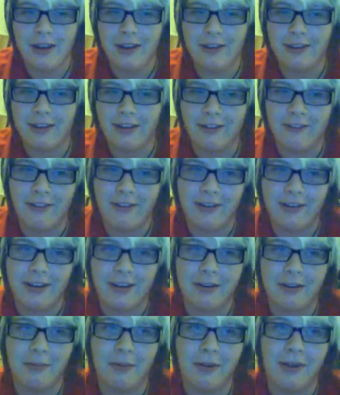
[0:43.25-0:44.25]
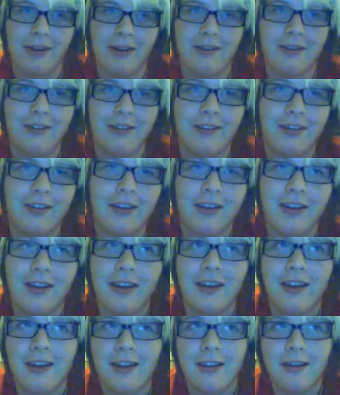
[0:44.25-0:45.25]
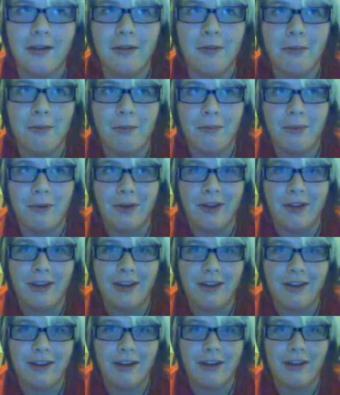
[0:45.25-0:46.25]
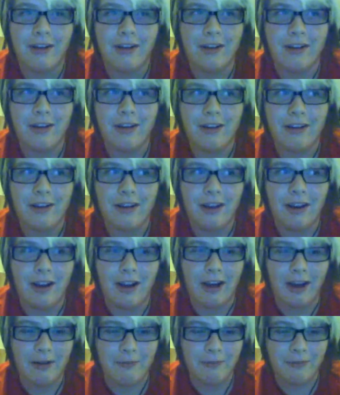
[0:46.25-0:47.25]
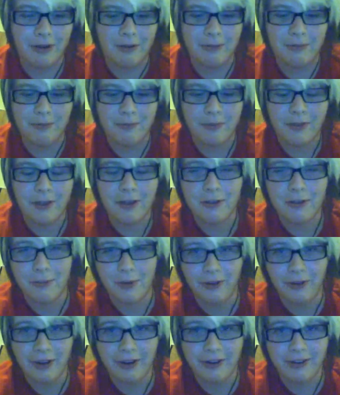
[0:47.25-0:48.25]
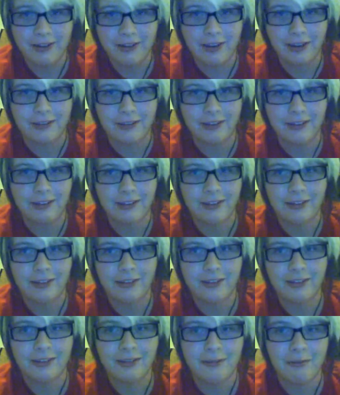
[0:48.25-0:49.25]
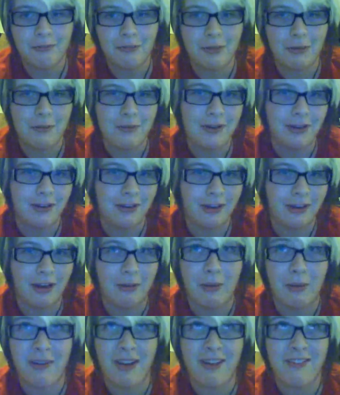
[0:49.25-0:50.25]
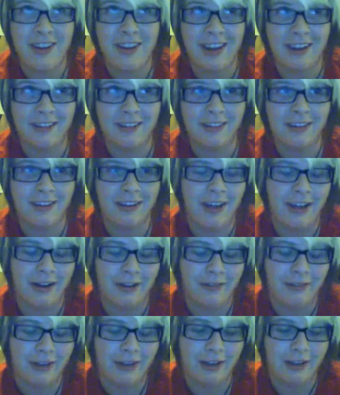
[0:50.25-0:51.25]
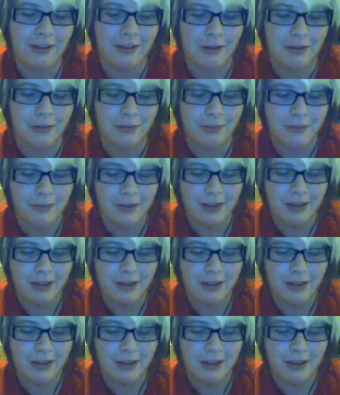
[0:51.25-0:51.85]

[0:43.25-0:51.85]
It's kind of hard to explain, but I'm from a small town in Texas. Maybe you can tell, maybe I have an accent. I don't think I do.